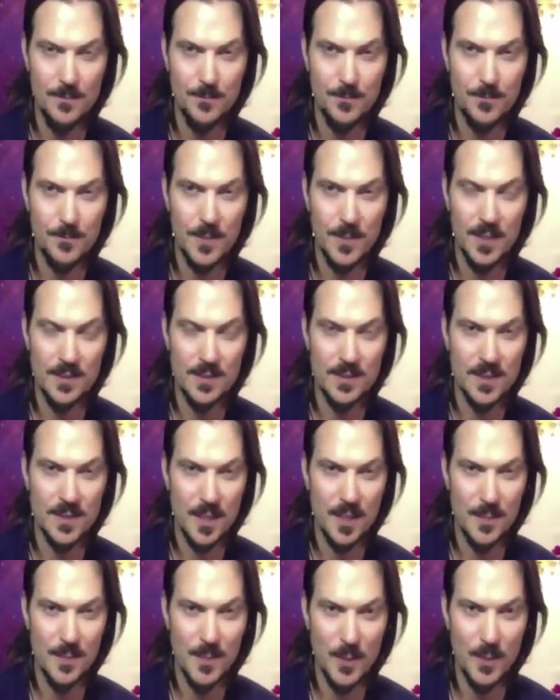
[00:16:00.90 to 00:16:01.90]
It's
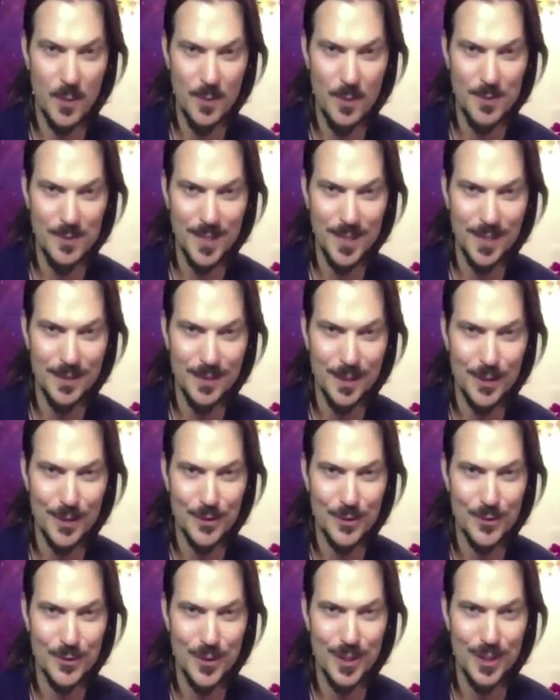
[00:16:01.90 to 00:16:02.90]
on my website,
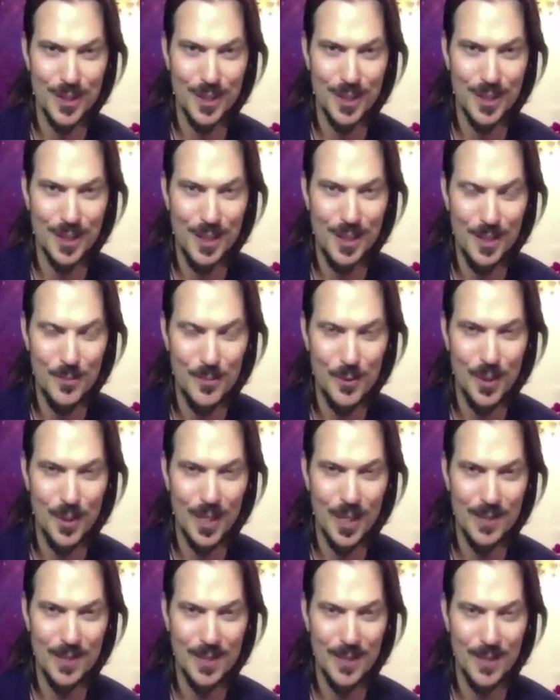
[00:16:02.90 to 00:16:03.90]
danielscranton.com, where I have